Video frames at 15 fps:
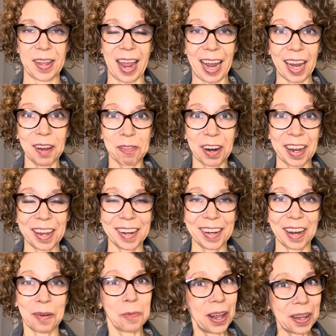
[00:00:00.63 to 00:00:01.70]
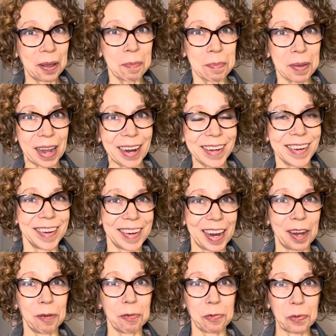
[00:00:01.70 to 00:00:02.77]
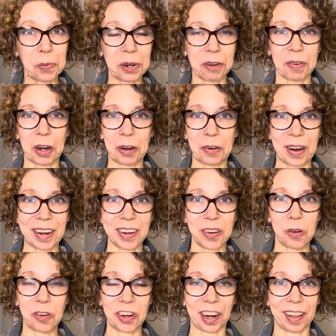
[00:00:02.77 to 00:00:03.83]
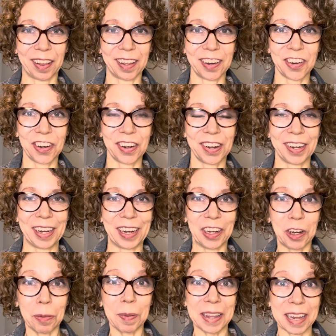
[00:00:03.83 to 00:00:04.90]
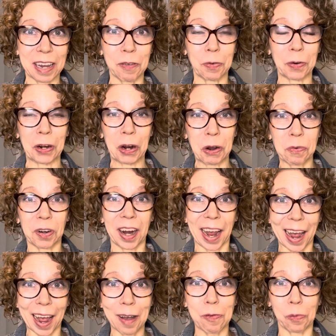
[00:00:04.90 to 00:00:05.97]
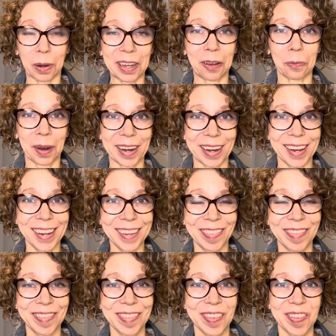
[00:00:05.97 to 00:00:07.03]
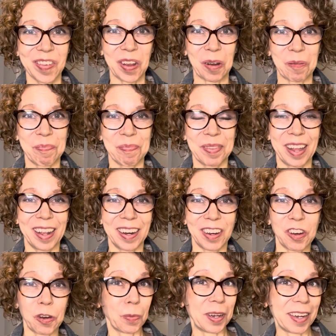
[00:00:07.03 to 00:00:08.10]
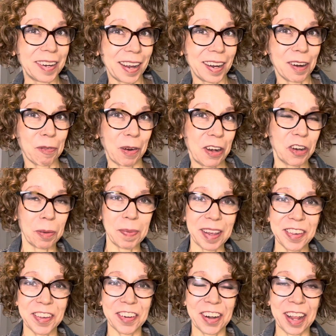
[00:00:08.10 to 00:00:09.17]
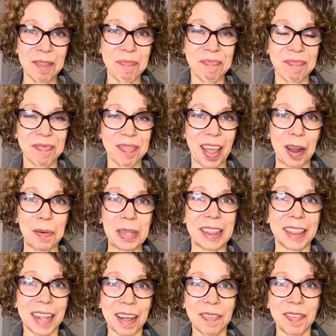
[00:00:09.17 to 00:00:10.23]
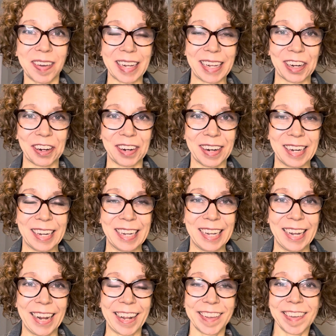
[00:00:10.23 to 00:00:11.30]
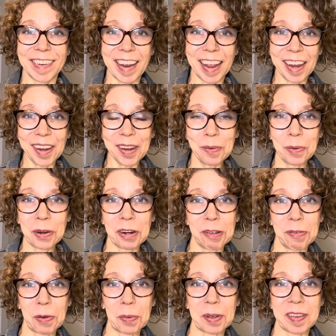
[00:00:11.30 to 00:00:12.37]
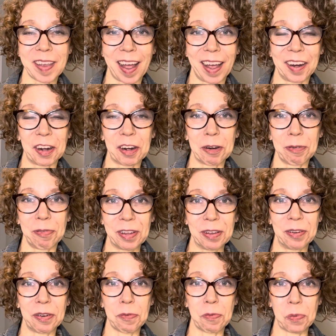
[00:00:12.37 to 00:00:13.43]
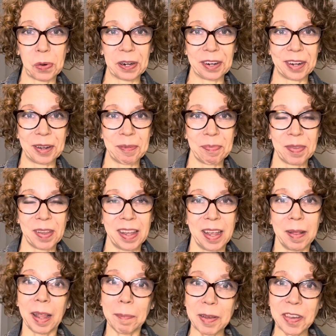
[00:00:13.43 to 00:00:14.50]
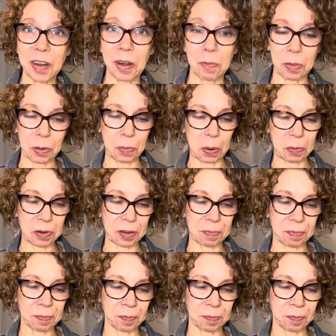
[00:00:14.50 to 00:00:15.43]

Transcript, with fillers: Hey friend, and welcome back to day four of our gratitude challenge. Can you believe we're over halfway already? So did you reignite a friendship yesterday? I would love to hear. And today we're gonna to focus on our field of work. Let me start with a quote.